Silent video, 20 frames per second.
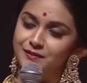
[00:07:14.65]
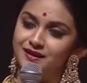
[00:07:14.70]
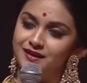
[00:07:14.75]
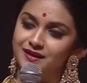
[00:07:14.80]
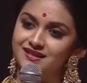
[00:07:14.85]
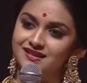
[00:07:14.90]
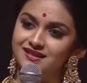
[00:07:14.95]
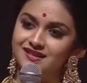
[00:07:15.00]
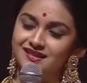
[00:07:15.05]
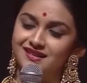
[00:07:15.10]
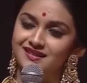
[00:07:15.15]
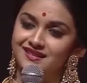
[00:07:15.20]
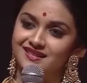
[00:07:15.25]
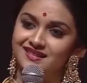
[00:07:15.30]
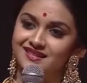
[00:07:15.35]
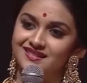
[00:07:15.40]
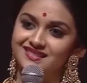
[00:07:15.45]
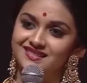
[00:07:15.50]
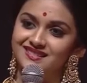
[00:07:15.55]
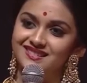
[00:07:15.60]
but
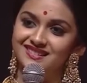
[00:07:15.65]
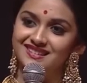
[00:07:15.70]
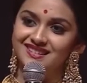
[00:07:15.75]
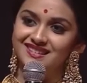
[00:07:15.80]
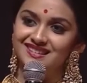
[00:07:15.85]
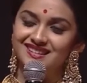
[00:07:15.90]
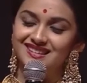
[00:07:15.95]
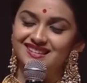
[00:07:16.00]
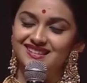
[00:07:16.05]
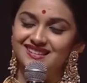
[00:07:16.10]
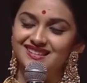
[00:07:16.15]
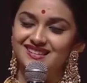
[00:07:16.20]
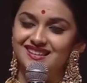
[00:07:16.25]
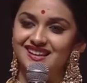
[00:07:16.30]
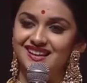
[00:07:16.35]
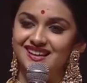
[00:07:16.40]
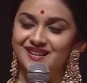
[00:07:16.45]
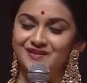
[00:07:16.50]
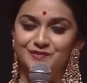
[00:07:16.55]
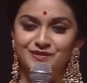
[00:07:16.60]

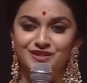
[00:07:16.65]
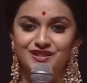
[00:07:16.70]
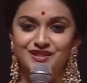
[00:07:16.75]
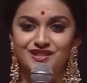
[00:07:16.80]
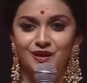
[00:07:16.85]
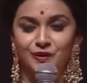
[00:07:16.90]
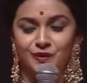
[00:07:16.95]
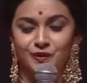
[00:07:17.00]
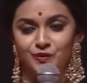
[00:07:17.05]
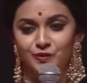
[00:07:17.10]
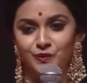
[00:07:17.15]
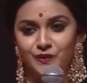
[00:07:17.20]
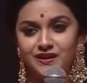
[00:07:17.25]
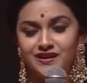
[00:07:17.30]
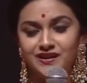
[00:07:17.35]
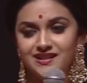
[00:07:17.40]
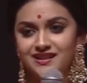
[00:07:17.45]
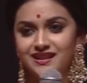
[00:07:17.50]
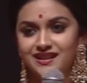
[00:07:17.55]
I'm just out of words.